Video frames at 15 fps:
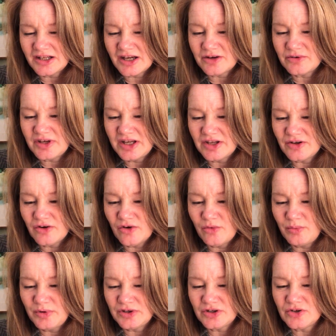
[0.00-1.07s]
how he had
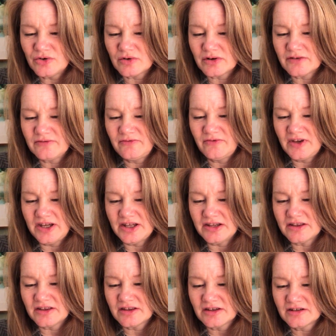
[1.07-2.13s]
opened a door of faith
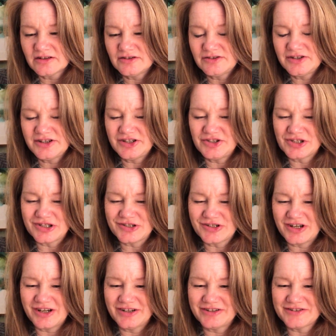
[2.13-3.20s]
to the
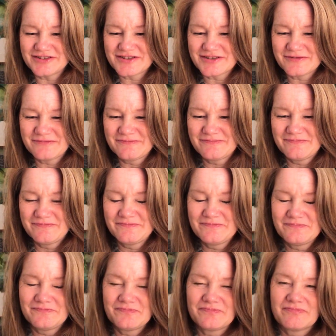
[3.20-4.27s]
Gentiles.
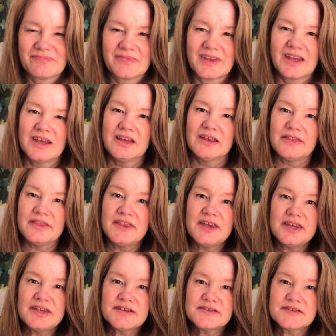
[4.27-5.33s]

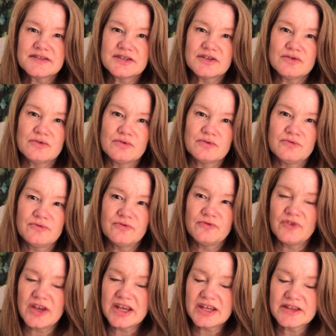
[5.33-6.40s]
These 2
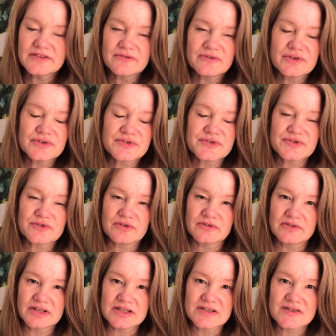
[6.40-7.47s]
faithful
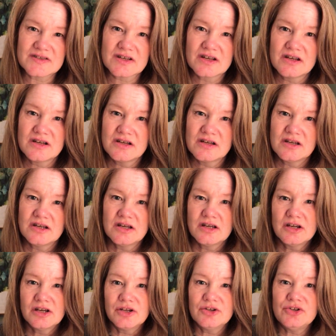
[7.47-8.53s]
servants
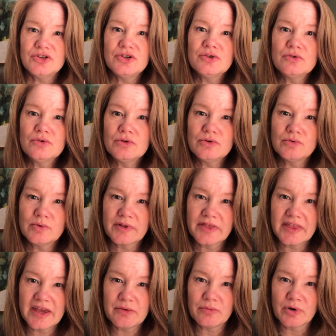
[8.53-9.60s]
knew who
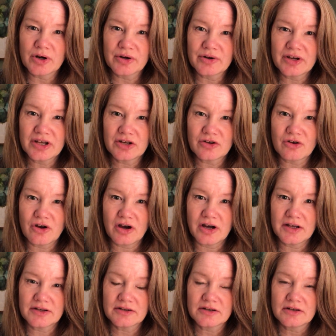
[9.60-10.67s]
they were in
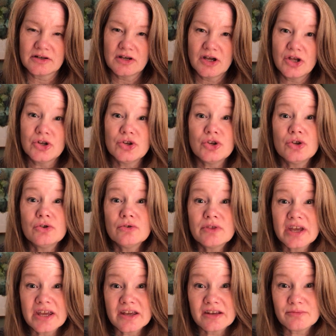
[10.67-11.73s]
God, knew
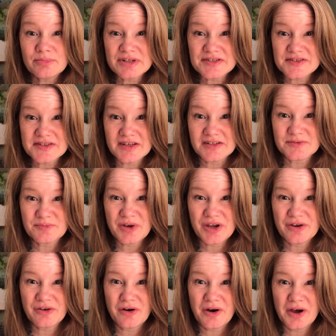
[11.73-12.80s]
they had been sent by
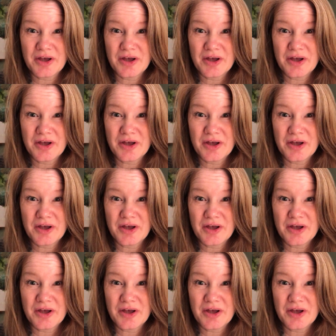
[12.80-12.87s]
God.